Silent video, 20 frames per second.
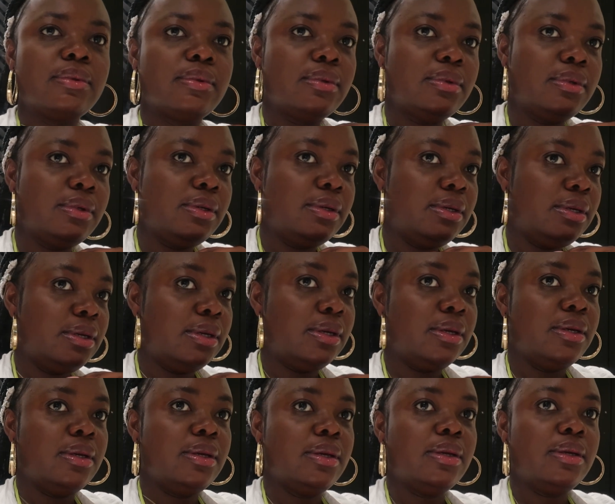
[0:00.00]
so it was
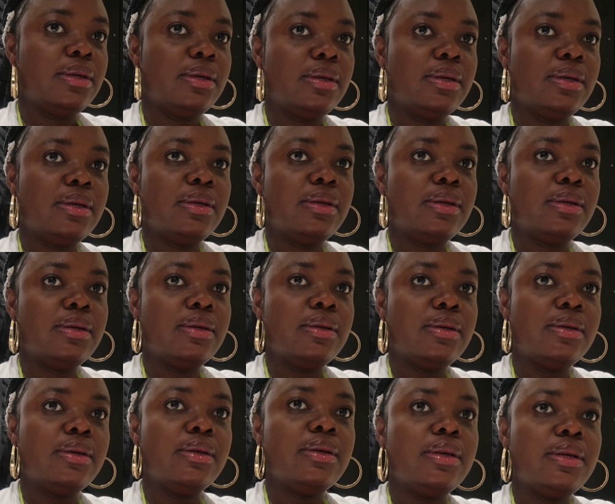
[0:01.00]
around 11
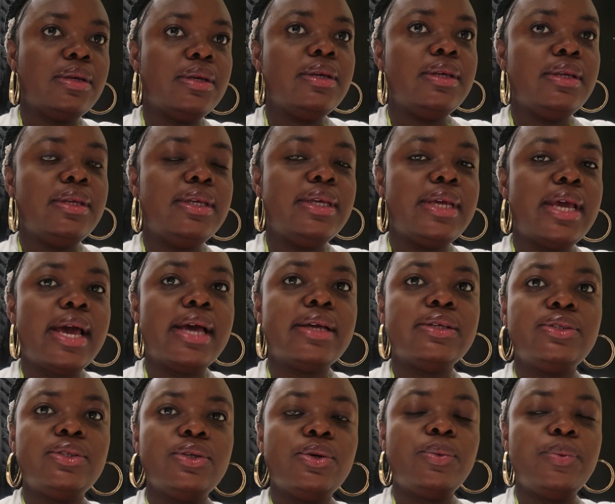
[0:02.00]
something in London. Yeah,
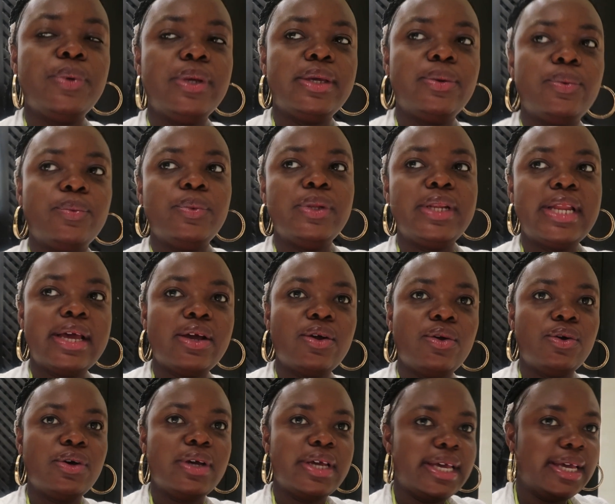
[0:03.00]
so we, we like
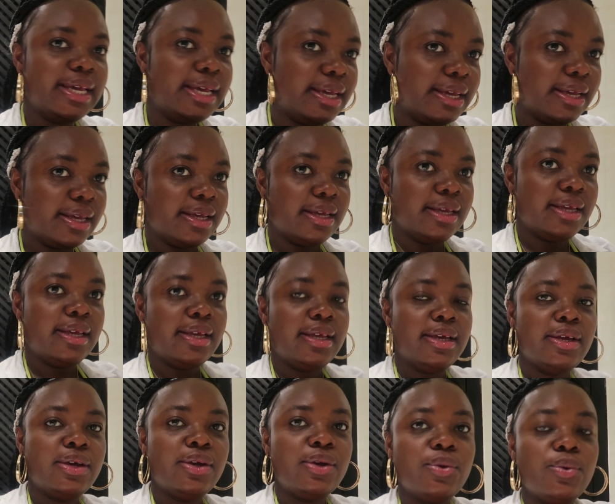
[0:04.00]
got here
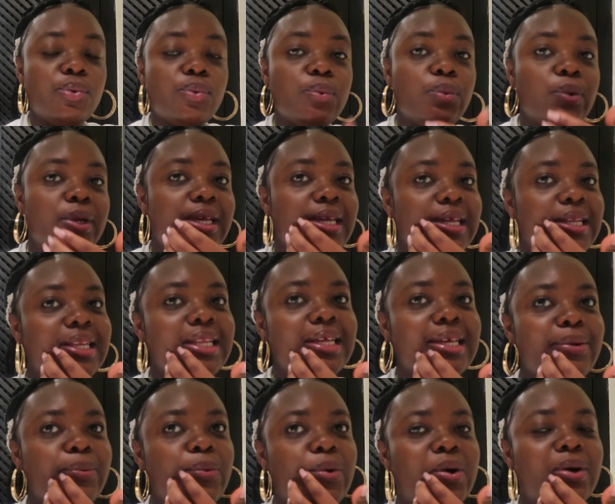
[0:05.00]

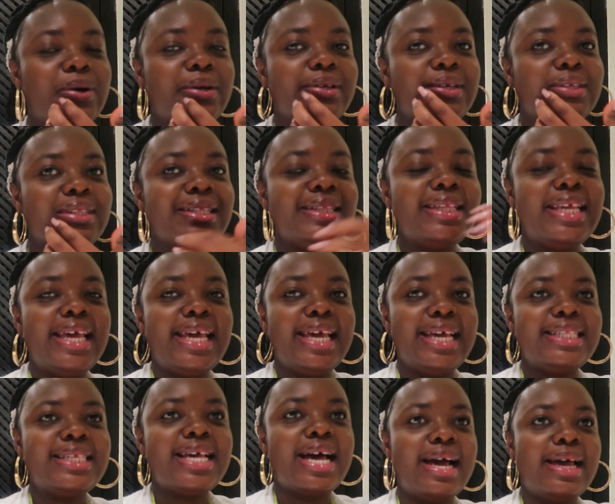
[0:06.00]
really, well,
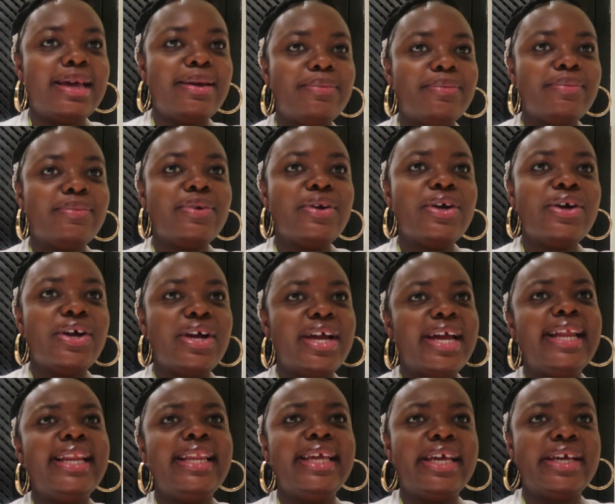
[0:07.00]
here time
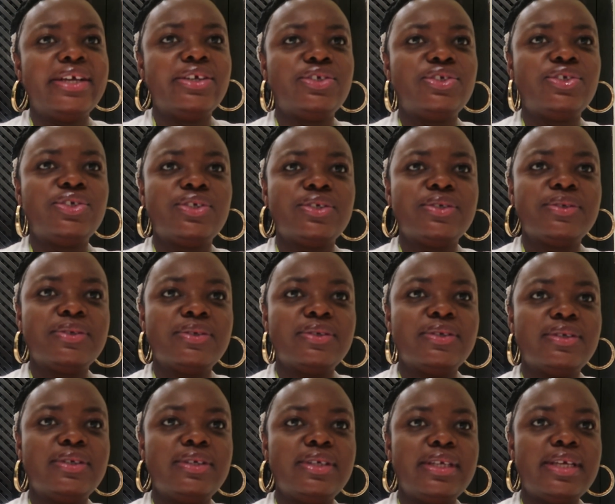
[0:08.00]
early-ish.
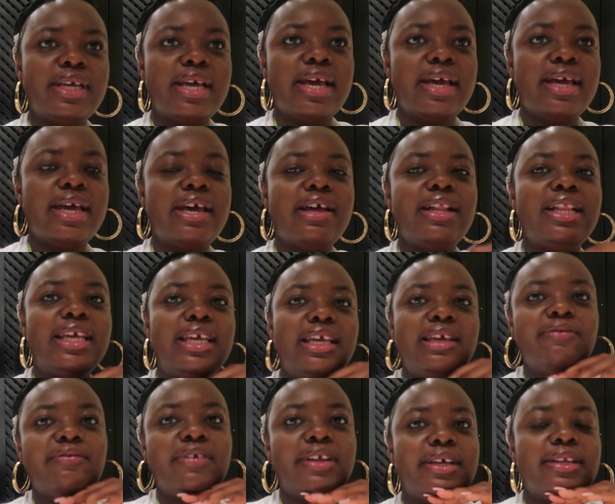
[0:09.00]
Yeah, early. yeah, early
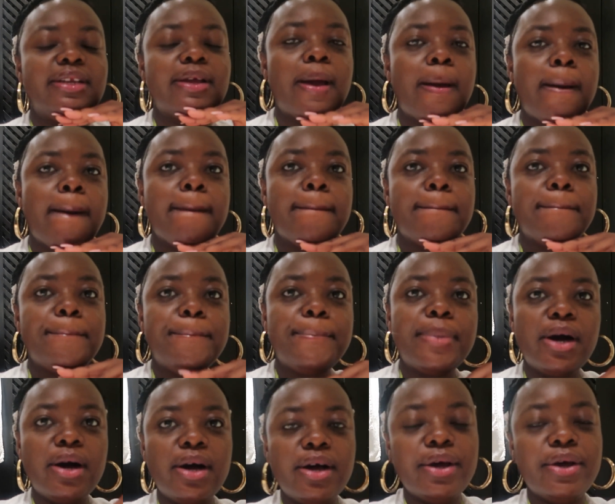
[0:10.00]
evening
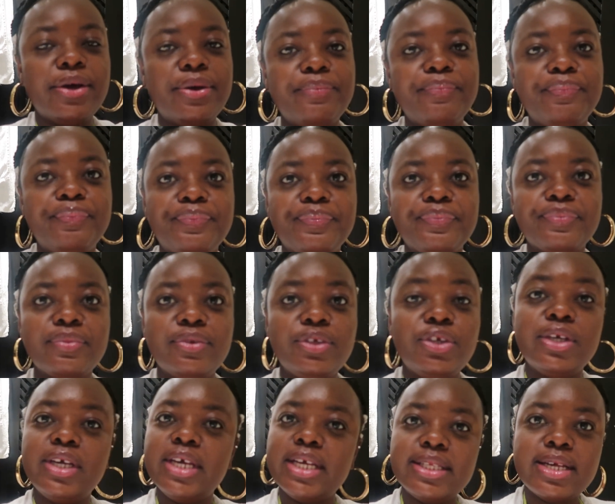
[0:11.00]
but um,
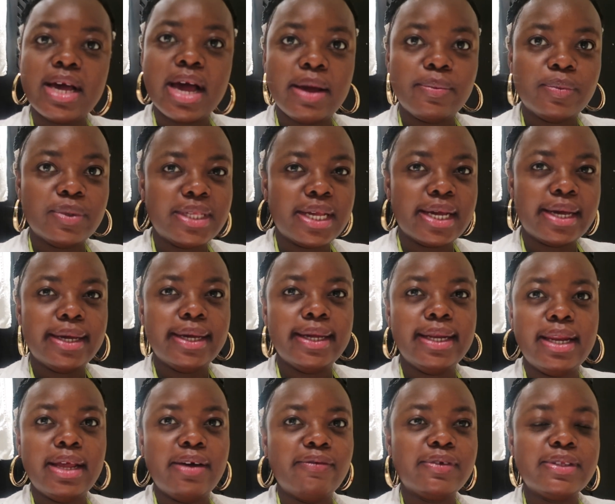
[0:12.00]
UK time was like
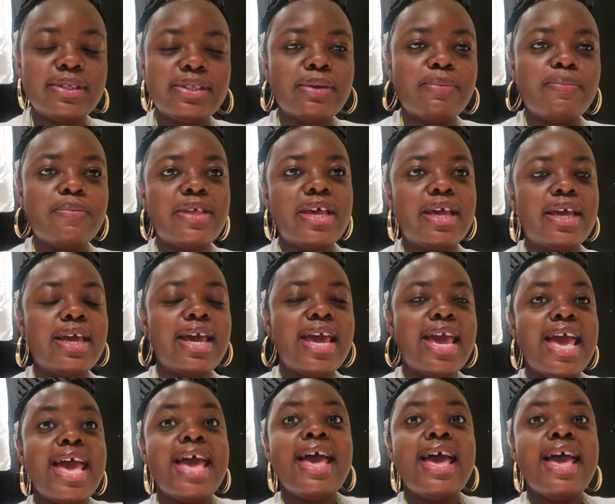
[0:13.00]
11 something